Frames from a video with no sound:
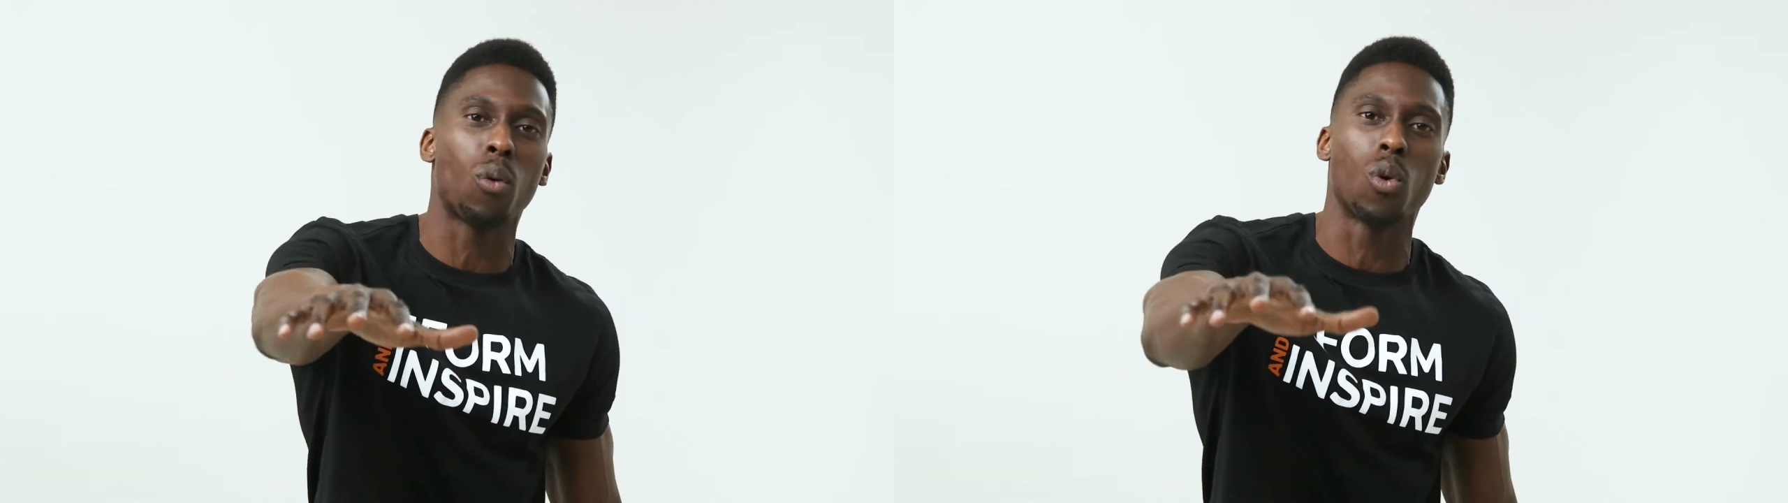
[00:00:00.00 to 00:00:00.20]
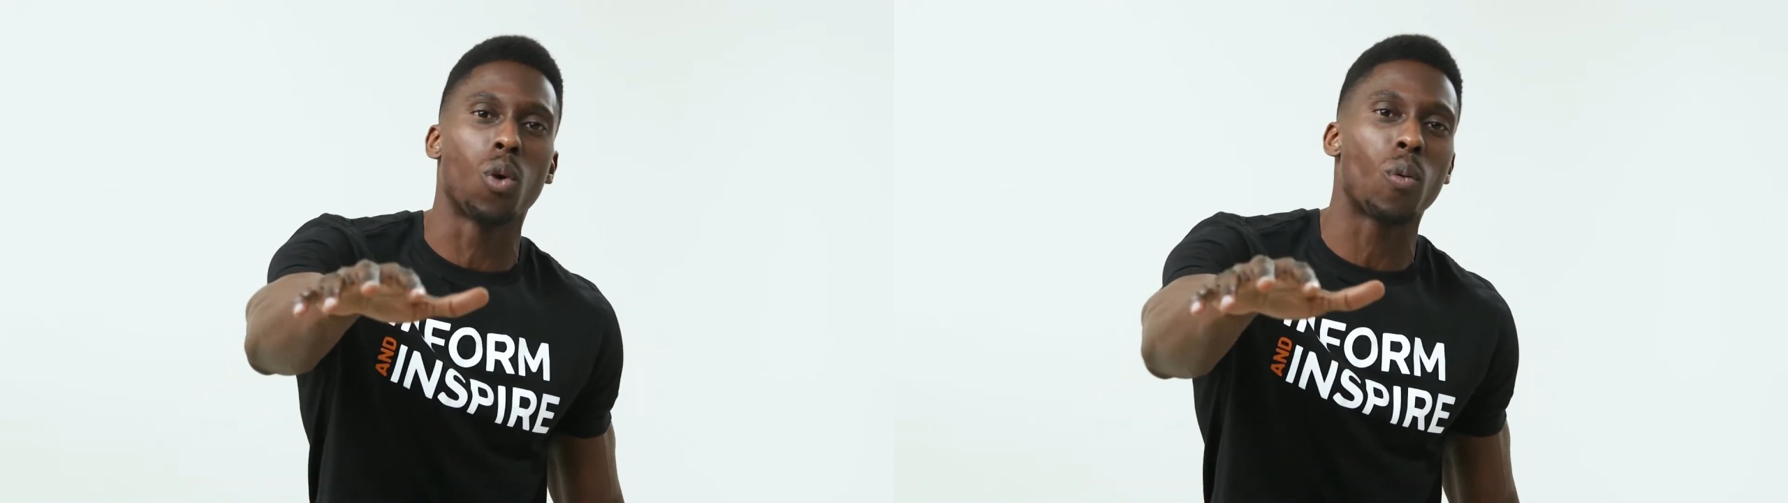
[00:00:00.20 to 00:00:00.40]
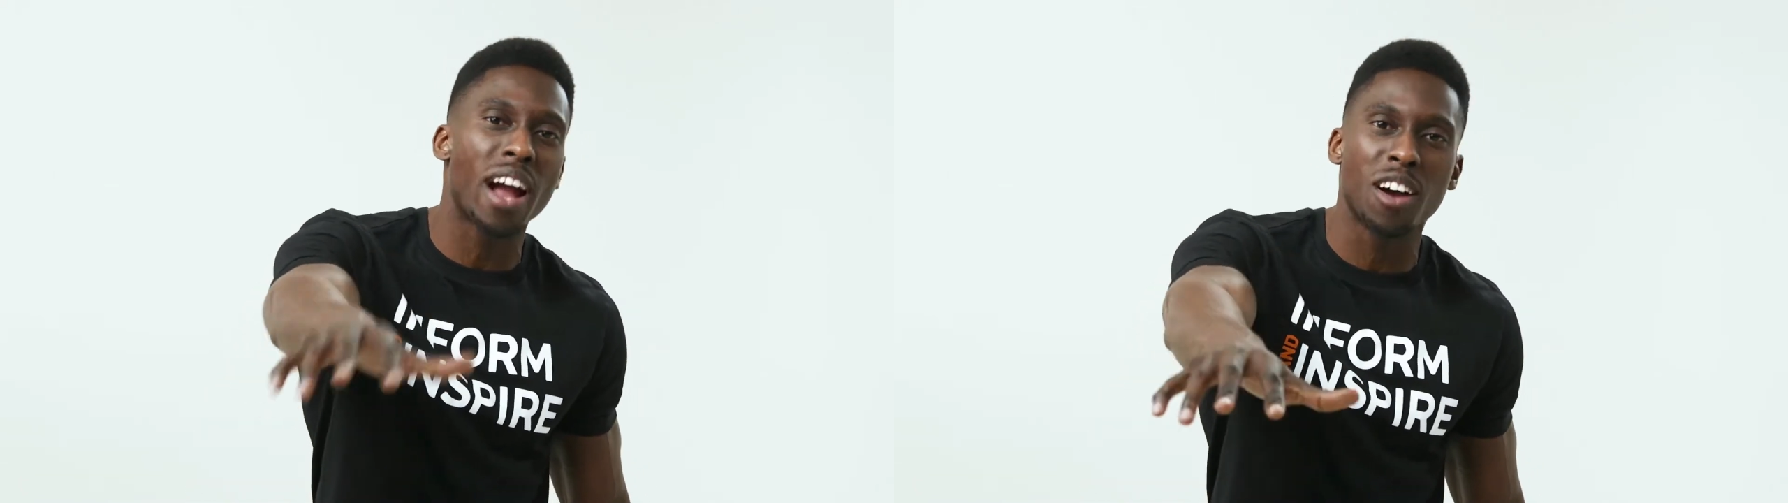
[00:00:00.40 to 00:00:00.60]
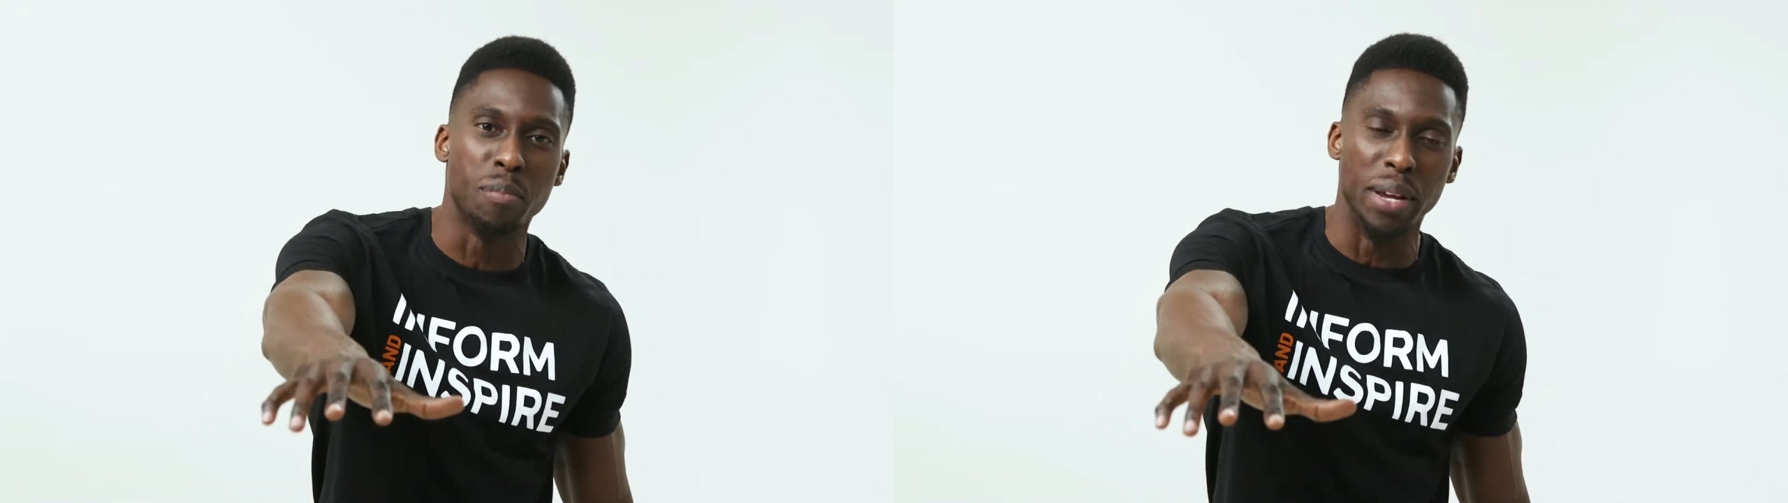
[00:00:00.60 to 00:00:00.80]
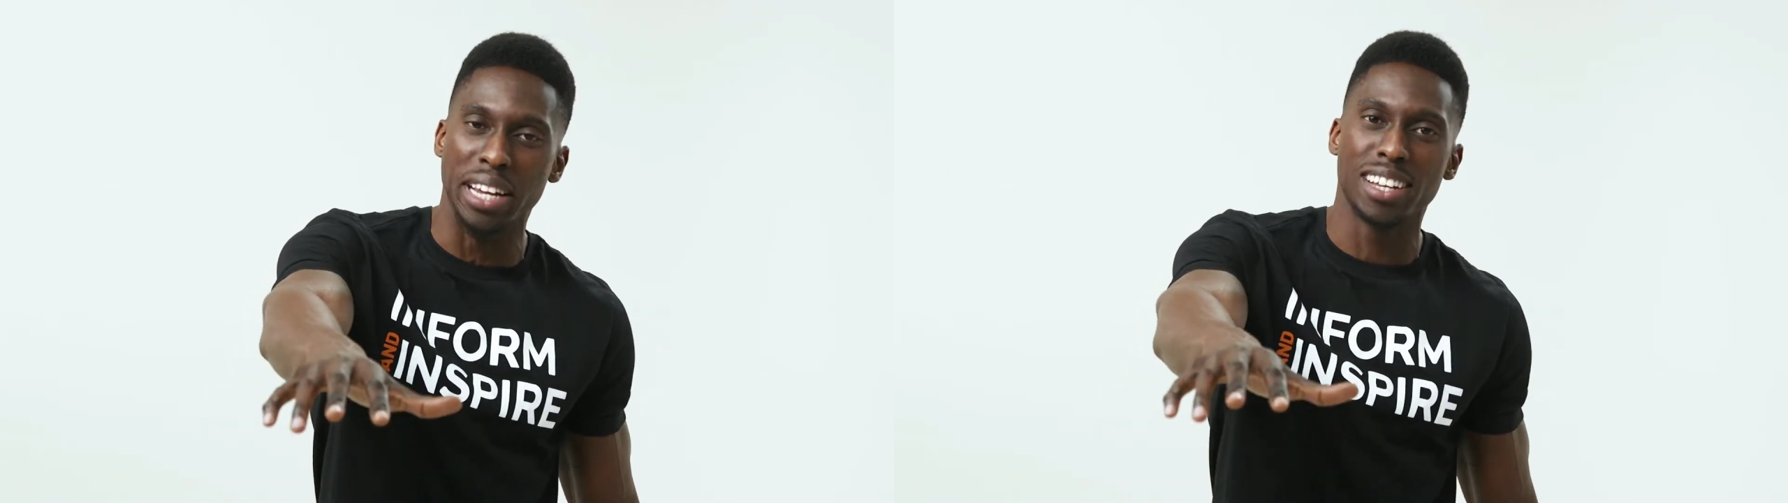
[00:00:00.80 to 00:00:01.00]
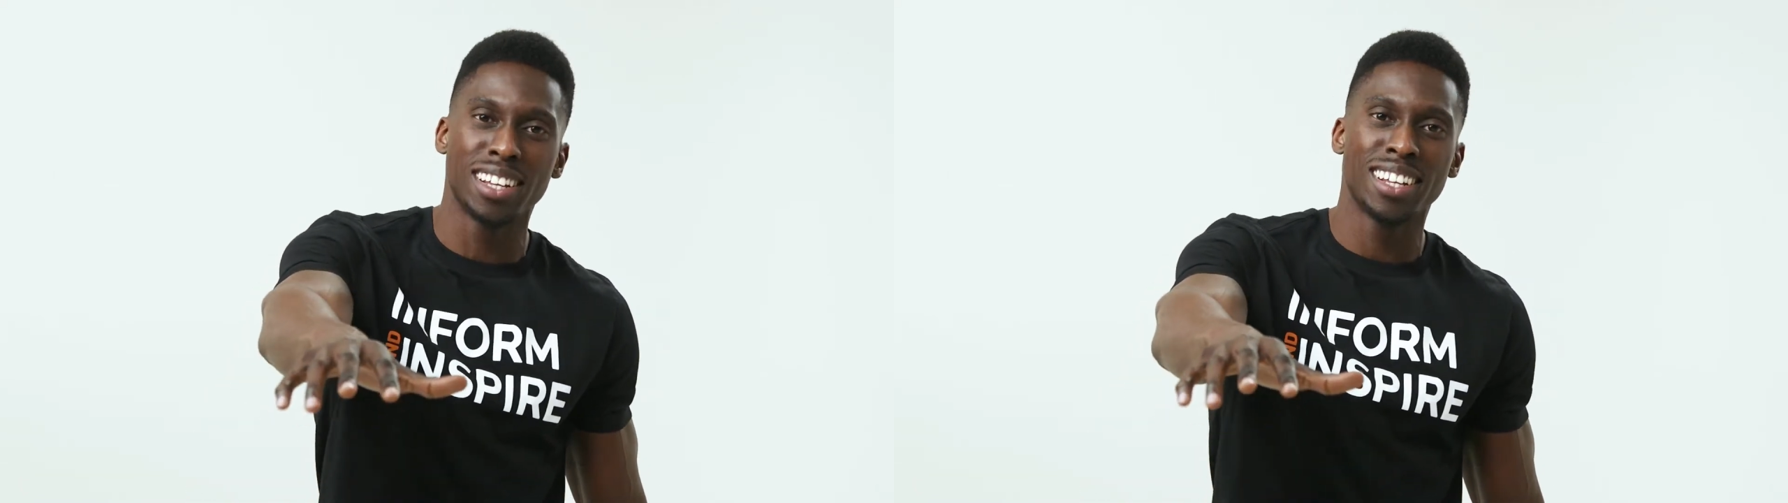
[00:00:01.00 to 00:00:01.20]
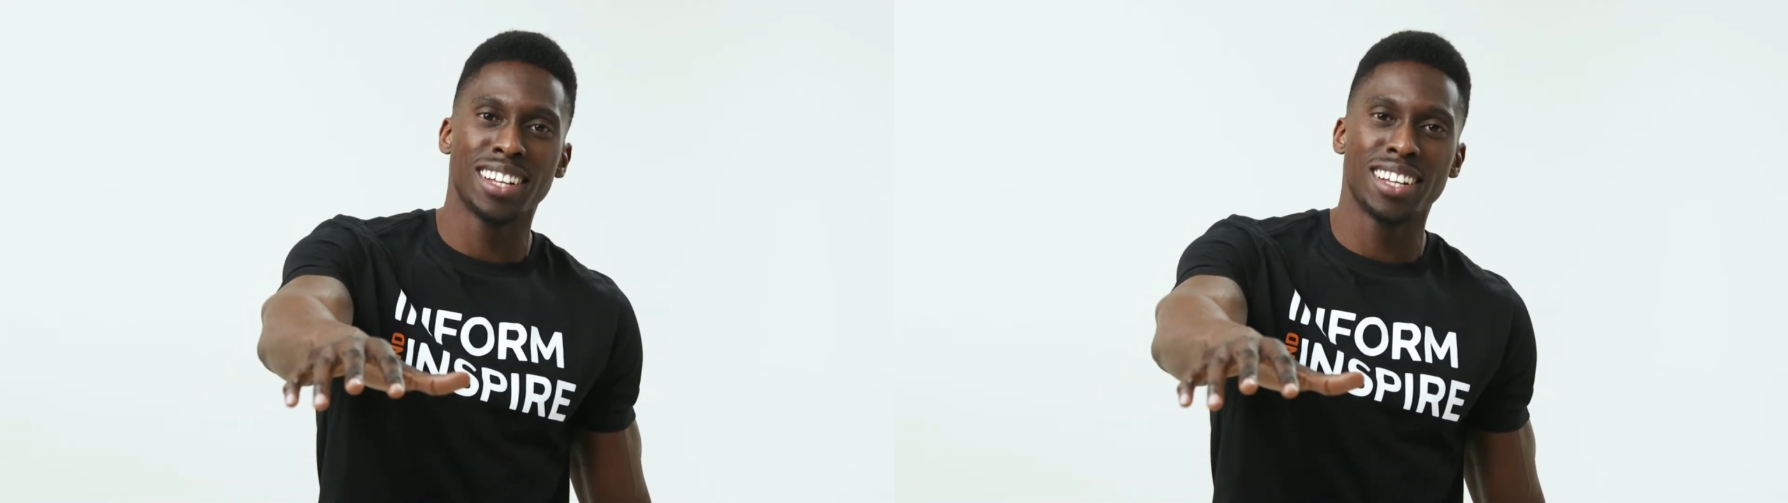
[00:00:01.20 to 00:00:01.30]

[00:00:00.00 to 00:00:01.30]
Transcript: that were around me.